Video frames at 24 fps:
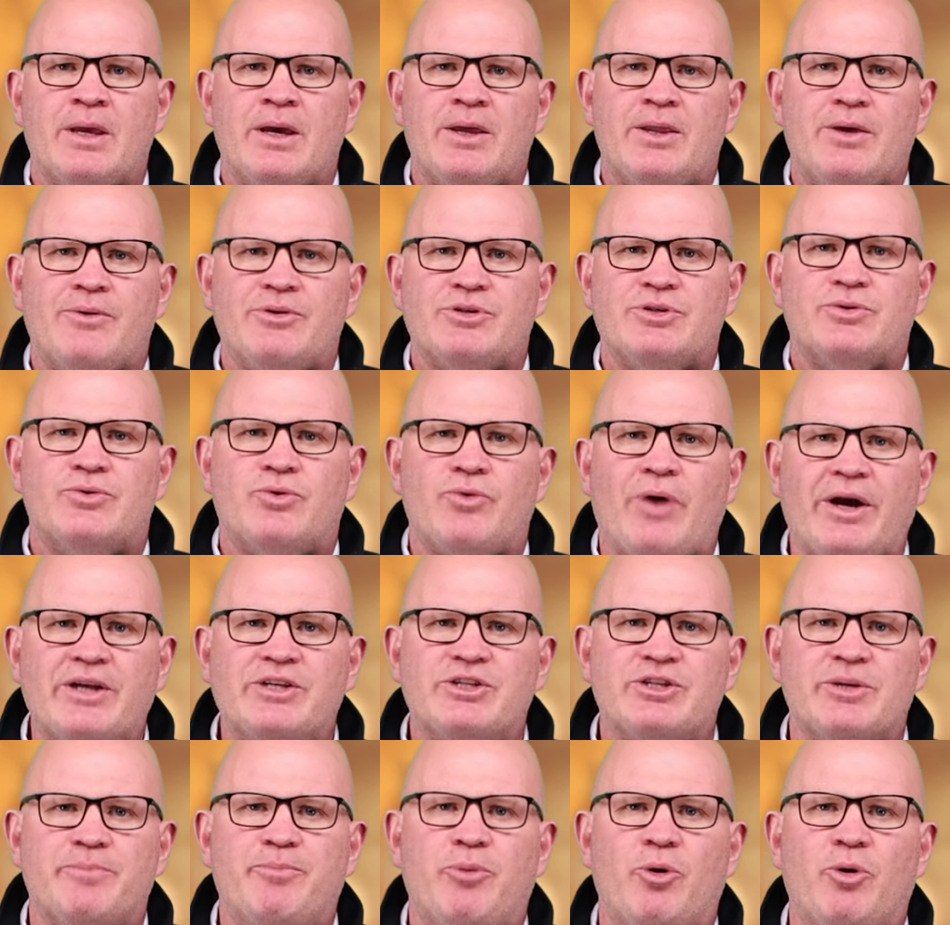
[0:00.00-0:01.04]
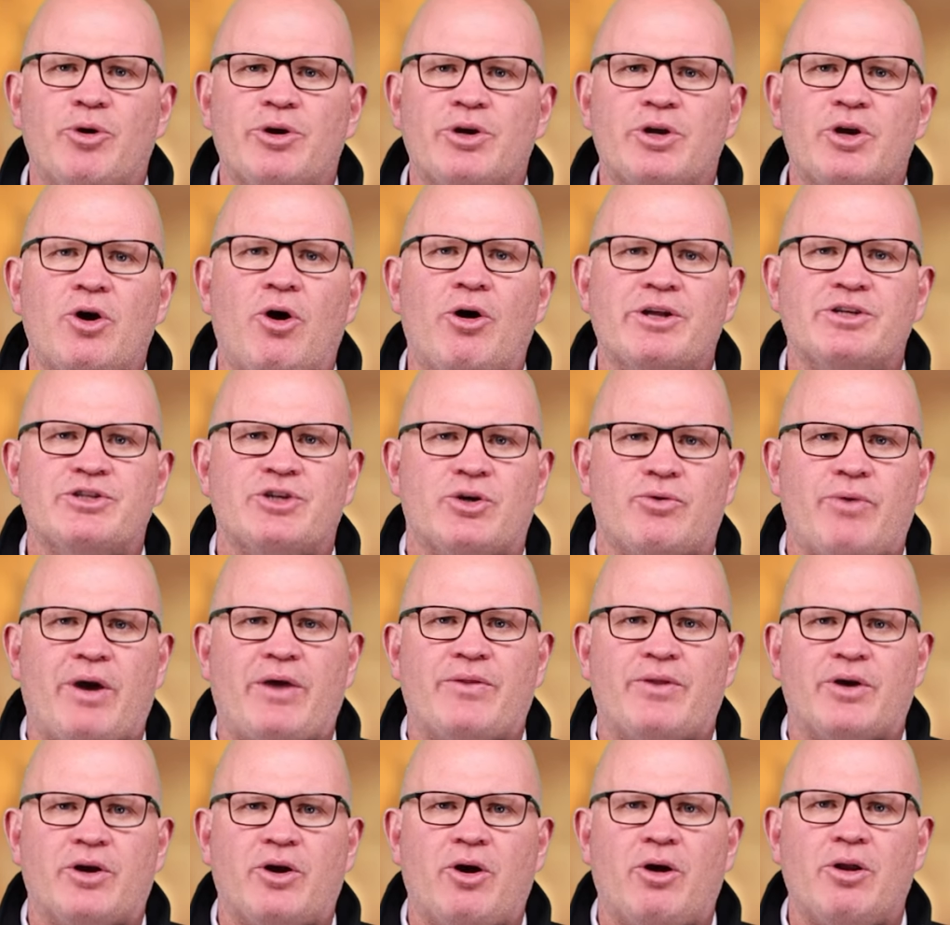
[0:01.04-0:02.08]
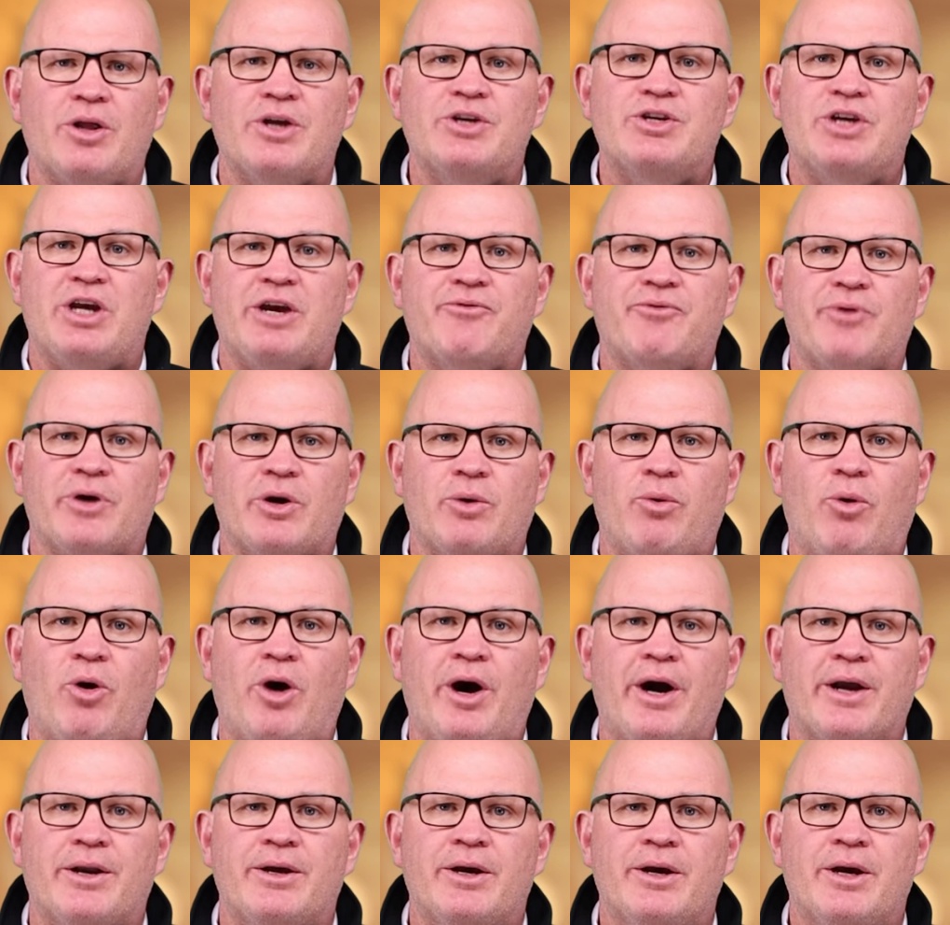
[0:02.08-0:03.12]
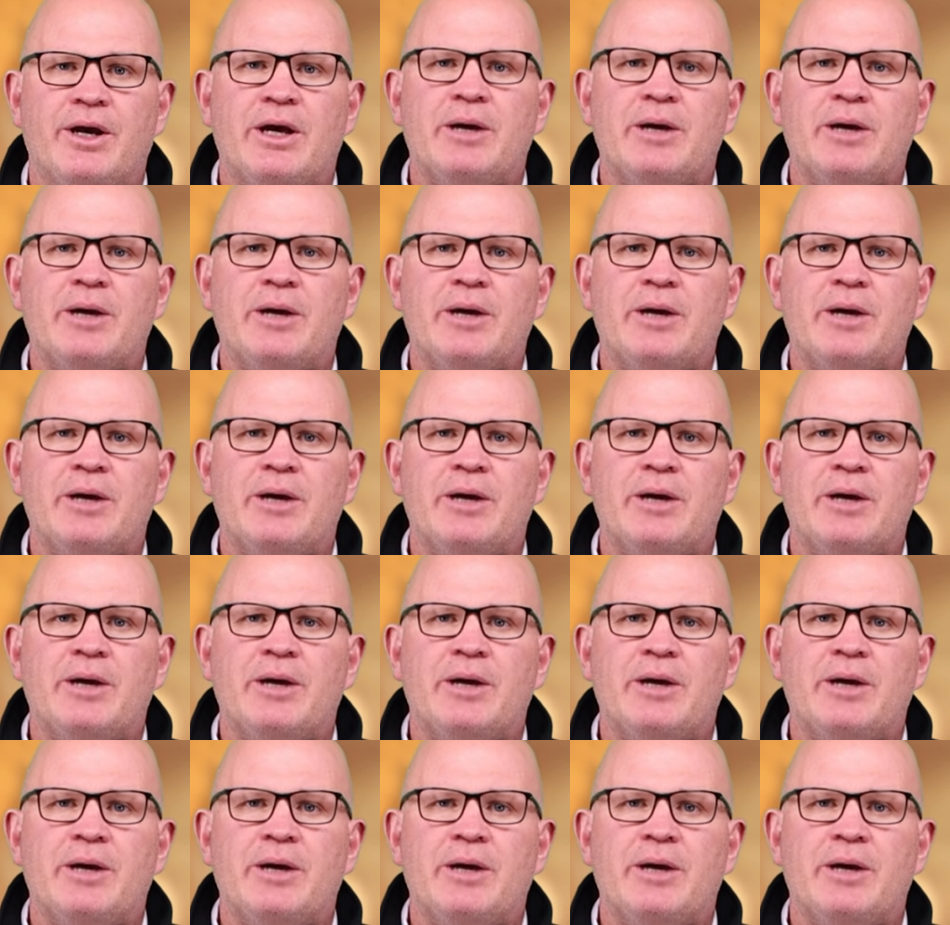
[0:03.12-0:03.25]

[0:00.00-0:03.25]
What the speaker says: There is great support and guidance around the college if required.